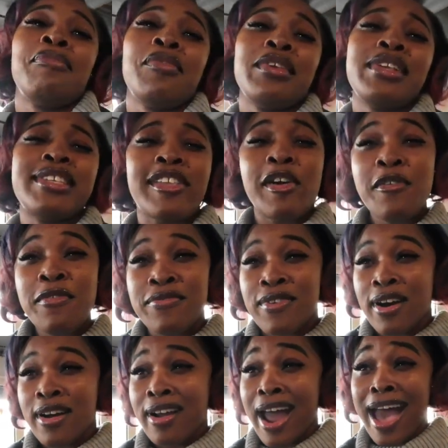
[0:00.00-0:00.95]
So
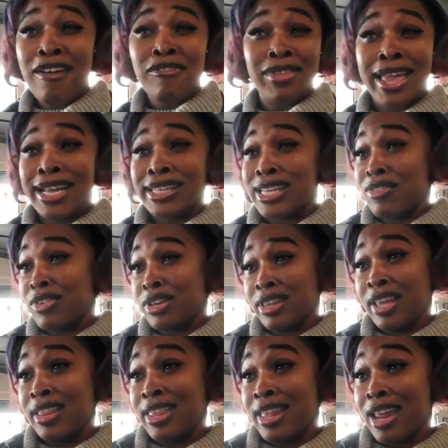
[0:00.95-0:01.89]
far, I've liked
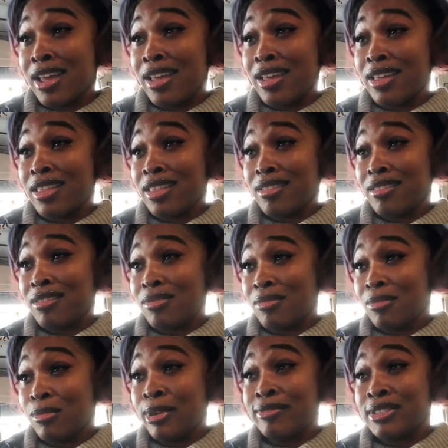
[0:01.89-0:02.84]
everything that
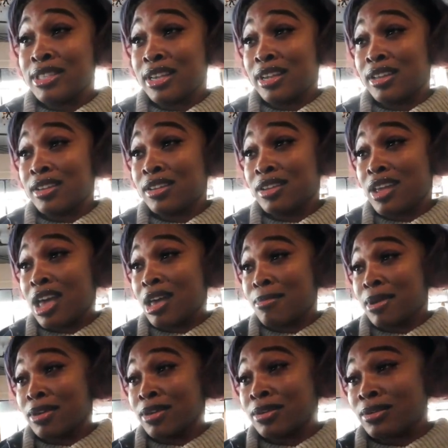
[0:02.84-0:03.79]
we've seen. How
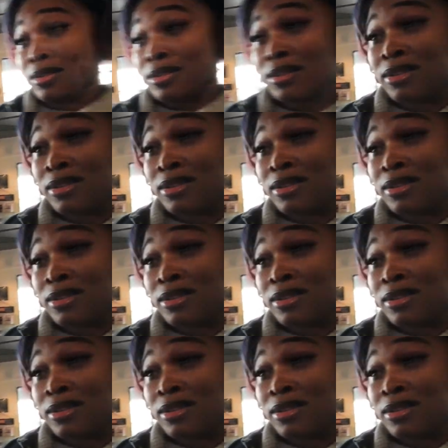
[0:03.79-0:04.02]
about you?